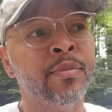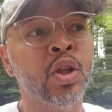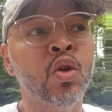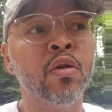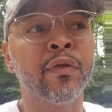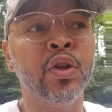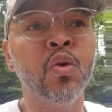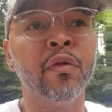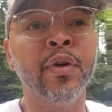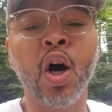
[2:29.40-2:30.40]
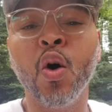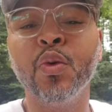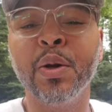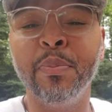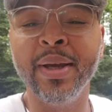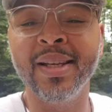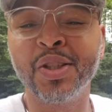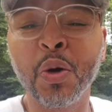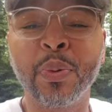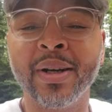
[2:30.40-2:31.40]
you have you have known to be
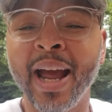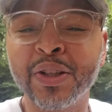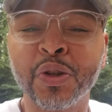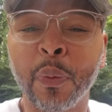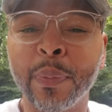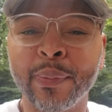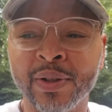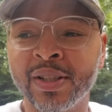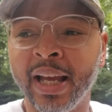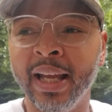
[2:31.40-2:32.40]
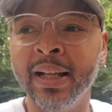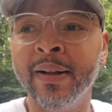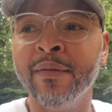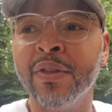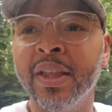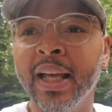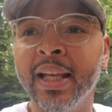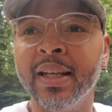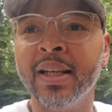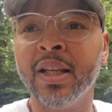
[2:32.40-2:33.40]
supernatural per, per se,
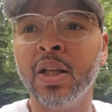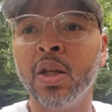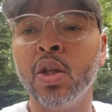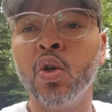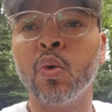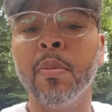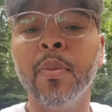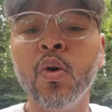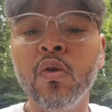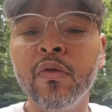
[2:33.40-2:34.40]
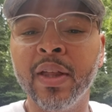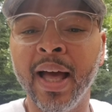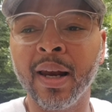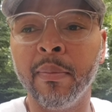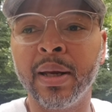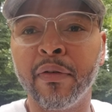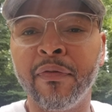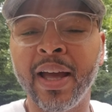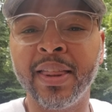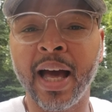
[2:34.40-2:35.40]
then you remove the element of
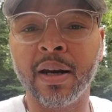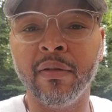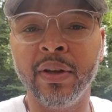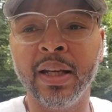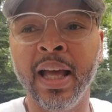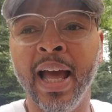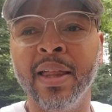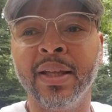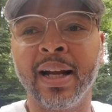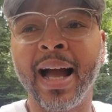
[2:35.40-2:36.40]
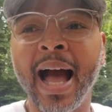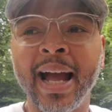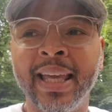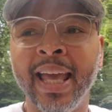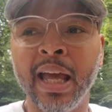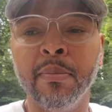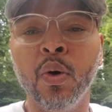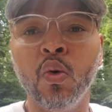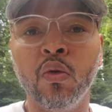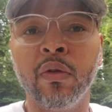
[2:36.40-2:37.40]
faith out of it, and then God can't
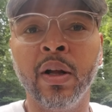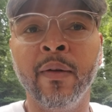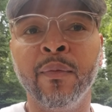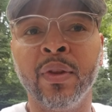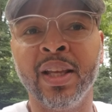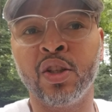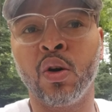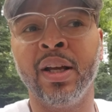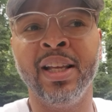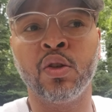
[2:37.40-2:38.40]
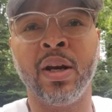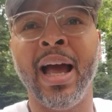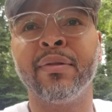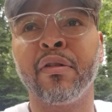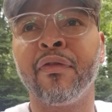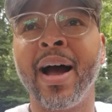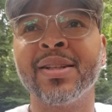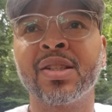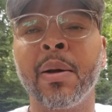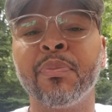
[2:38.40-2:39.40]
move. He's gonna he's gonna have to
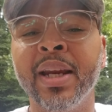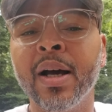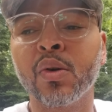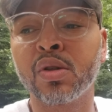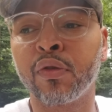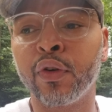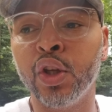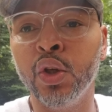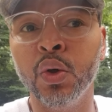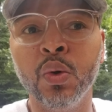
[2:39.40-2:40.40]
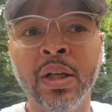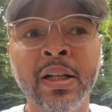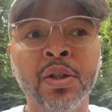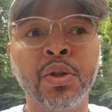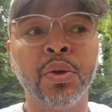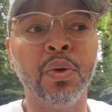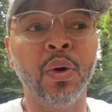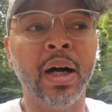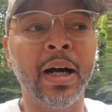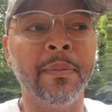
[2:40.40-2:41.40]
find something else for you
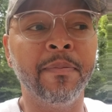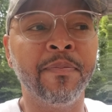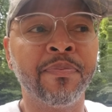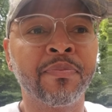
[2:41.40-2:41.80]
to um,